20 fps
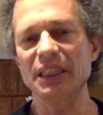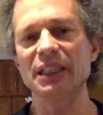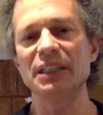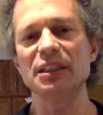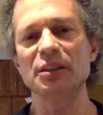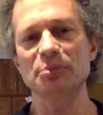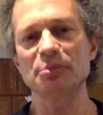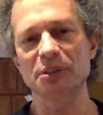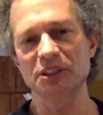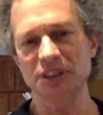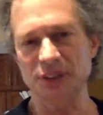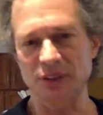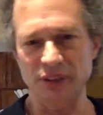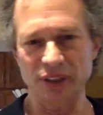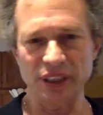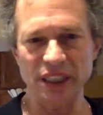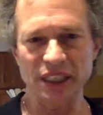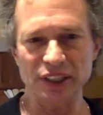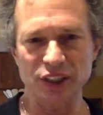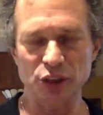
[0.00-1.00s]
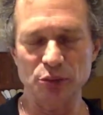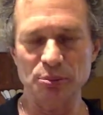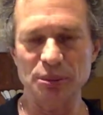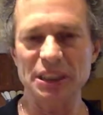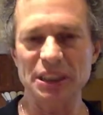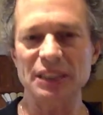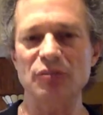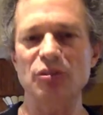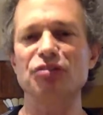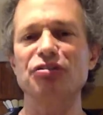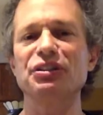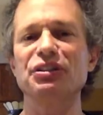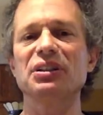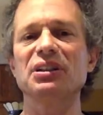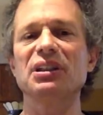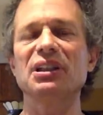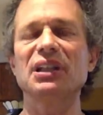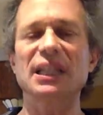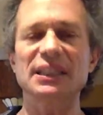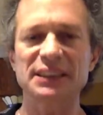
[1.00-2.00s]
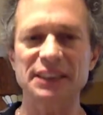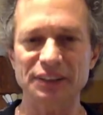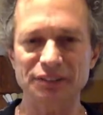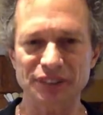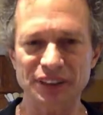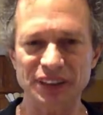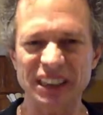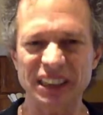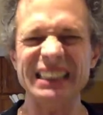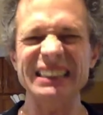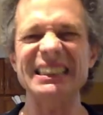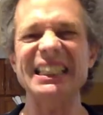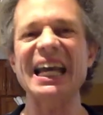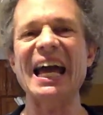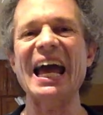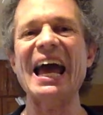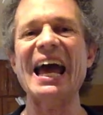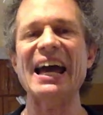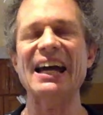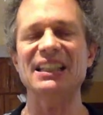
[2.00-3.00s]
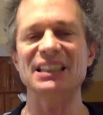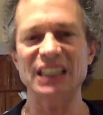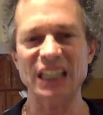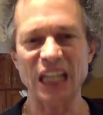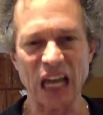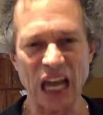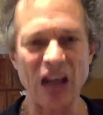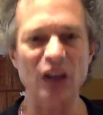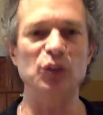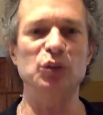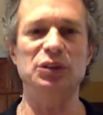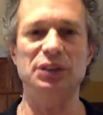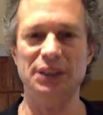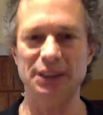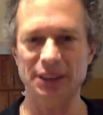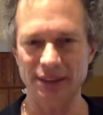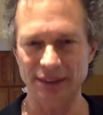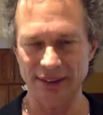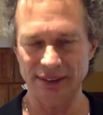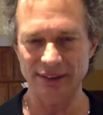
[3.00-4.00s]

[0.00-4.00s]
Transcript: in the persona that they're being will feel less of a need to act out